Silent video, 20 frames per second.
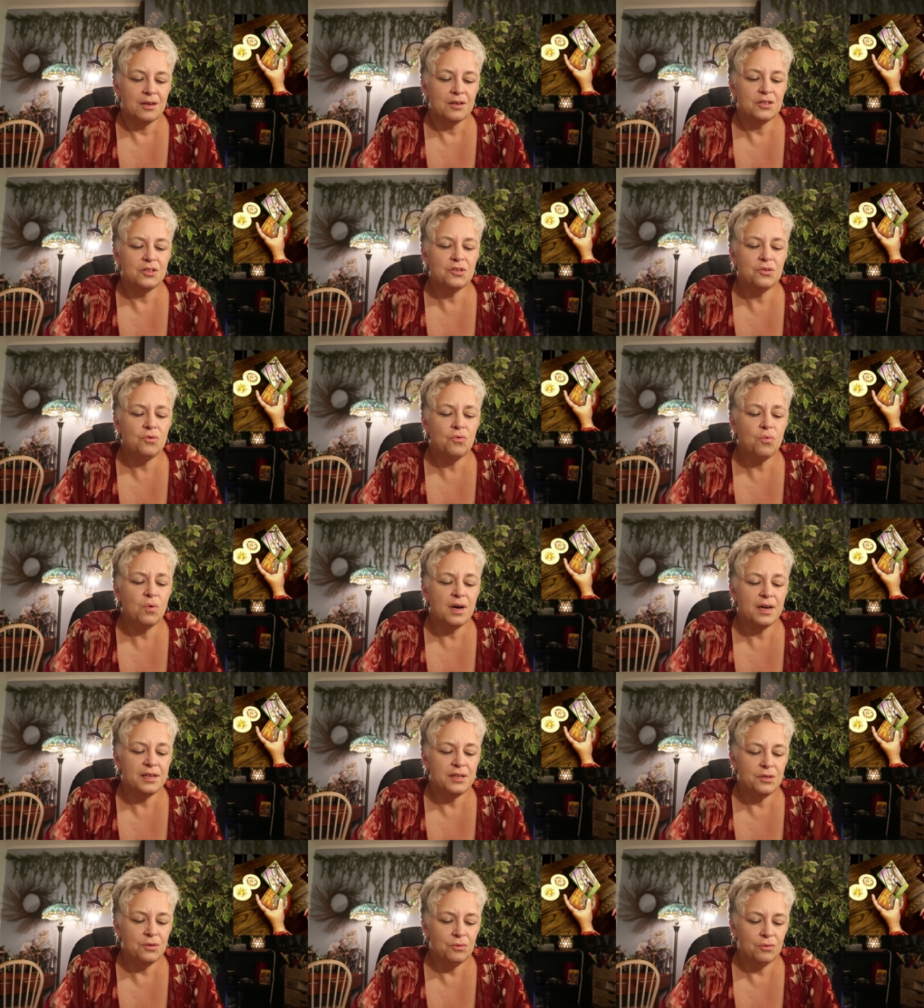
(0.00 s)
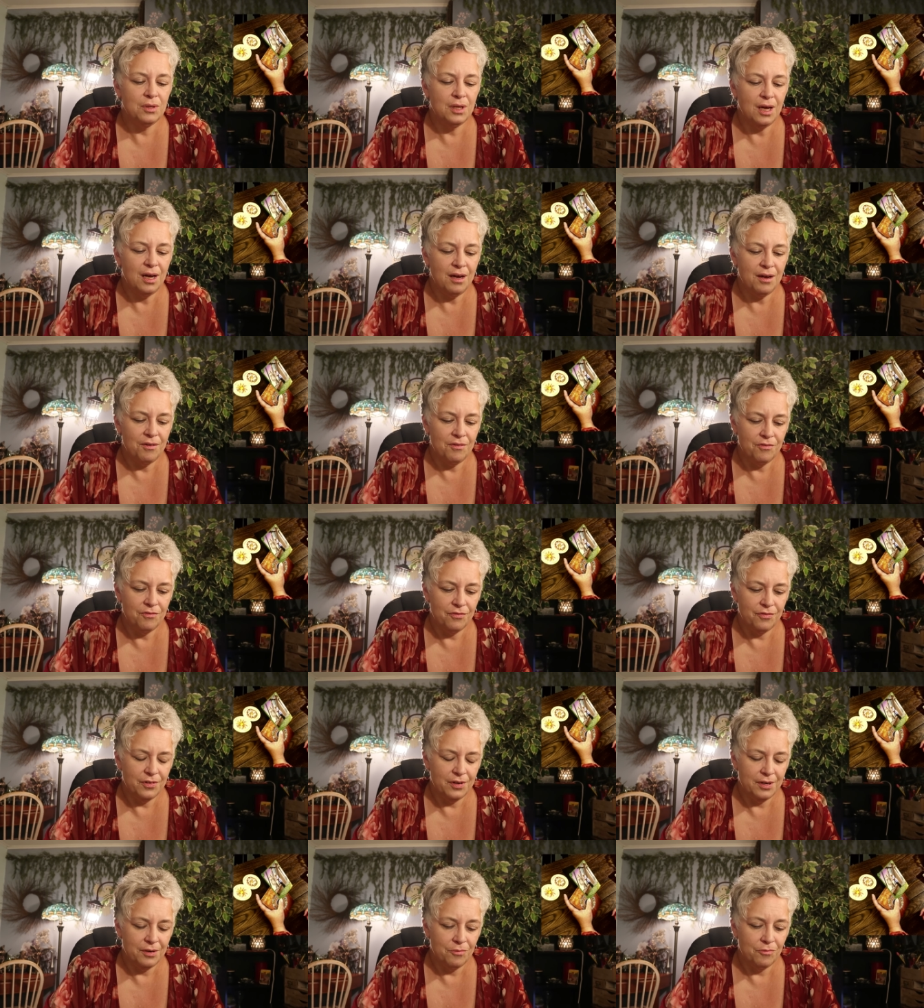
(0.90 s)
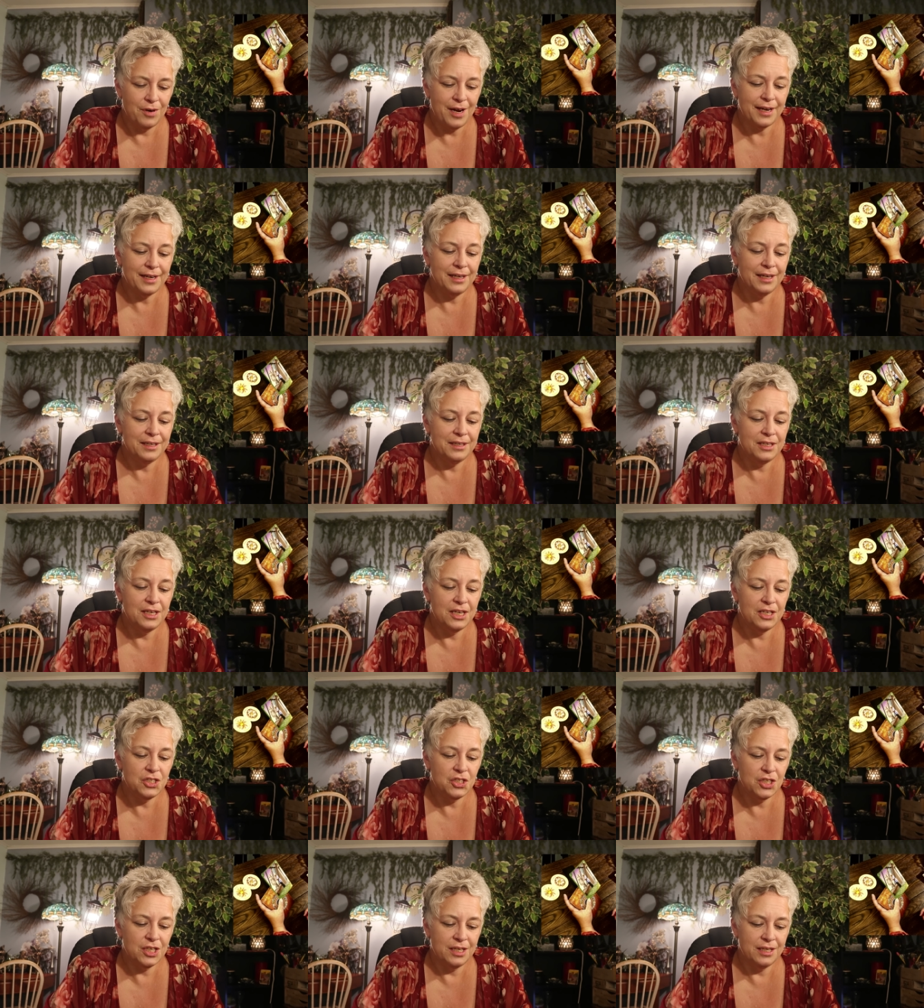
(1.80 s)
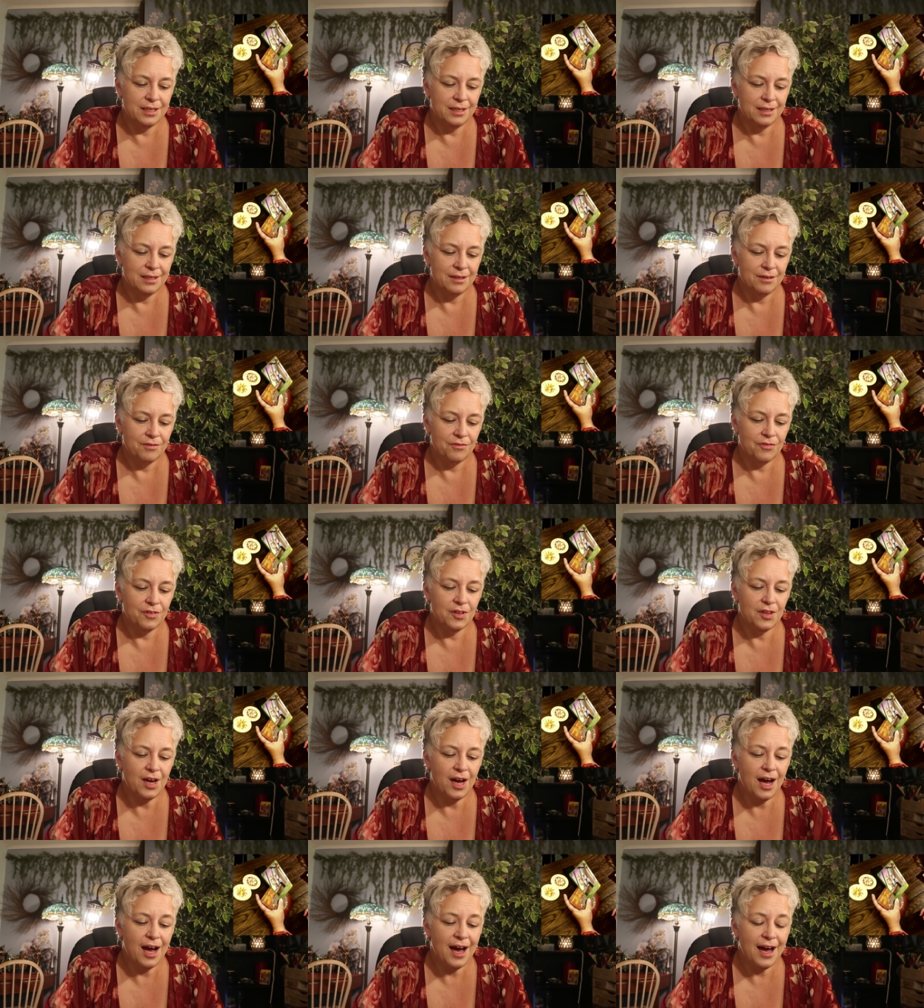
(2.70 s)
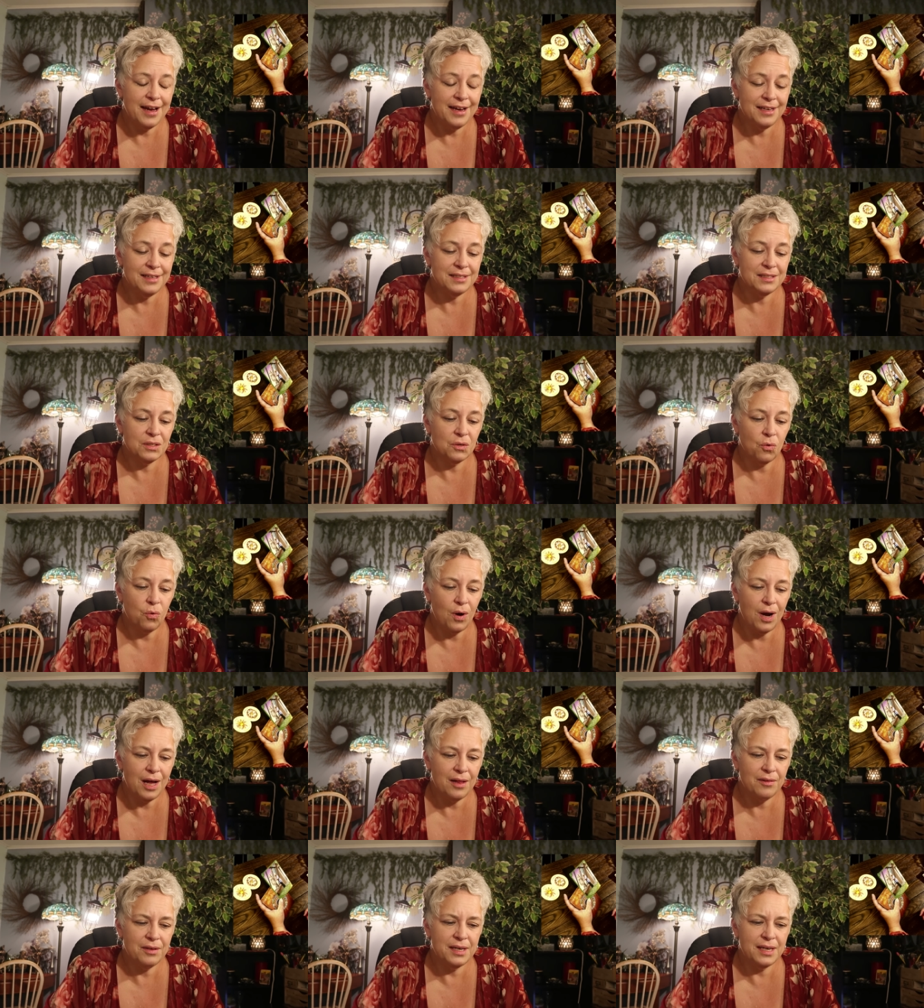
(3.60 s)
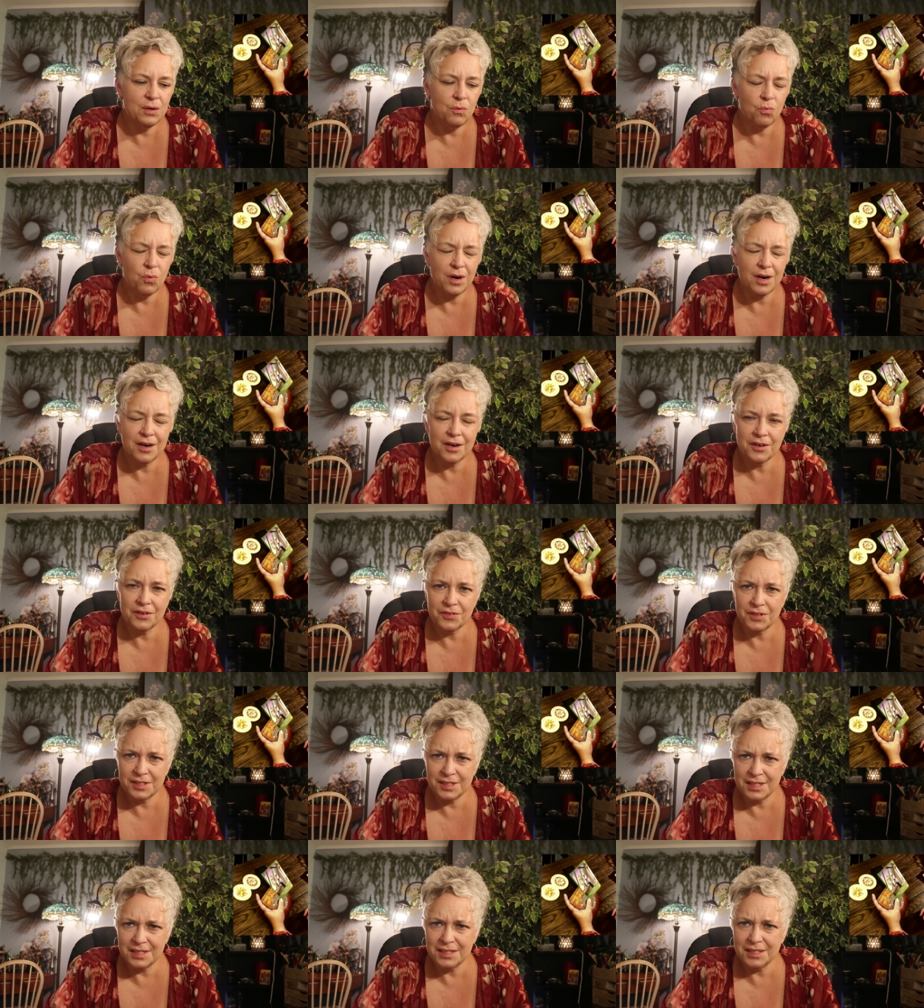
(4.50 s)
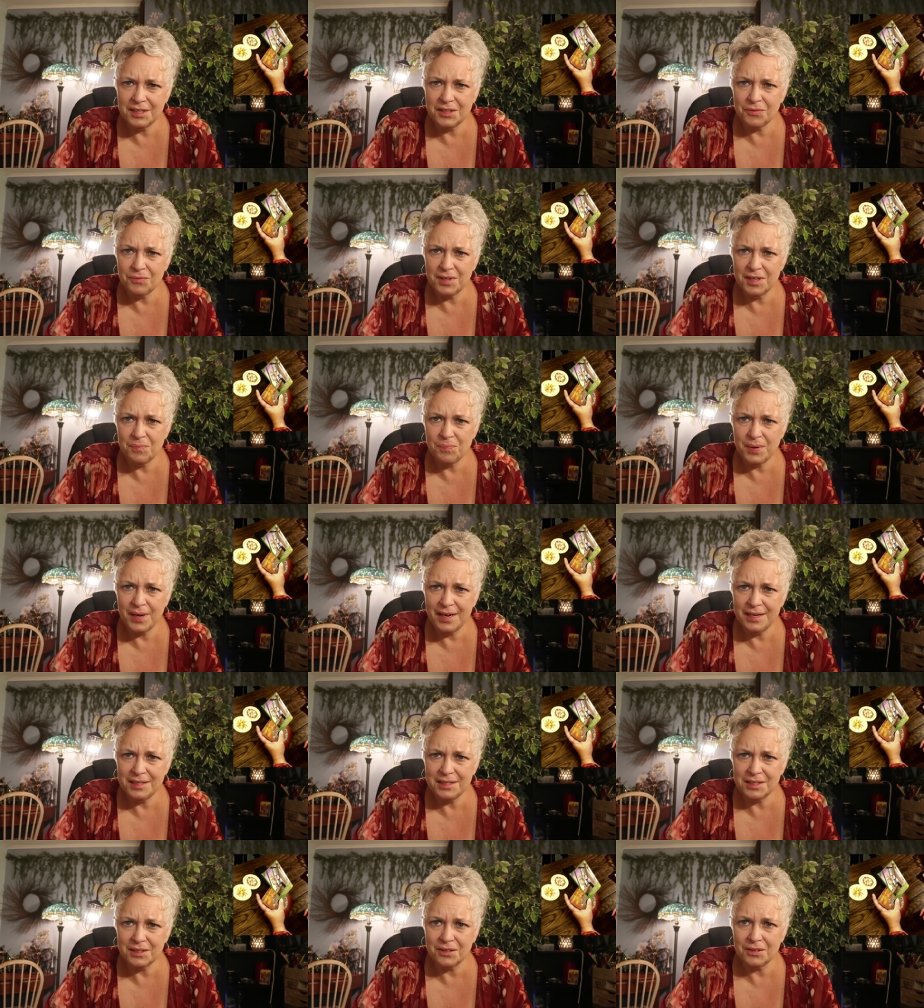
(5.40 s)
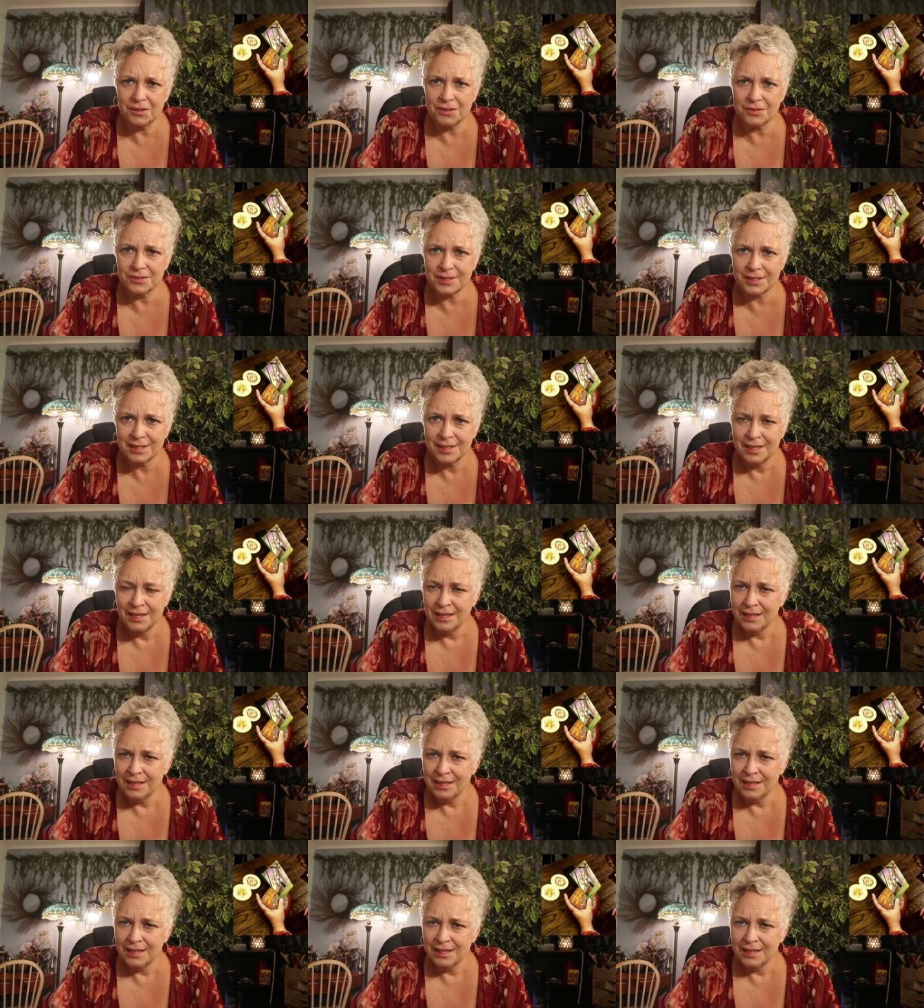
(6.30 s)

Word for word: Do what you love. Recognition for the highest quality work. This is the Three of Pentacles.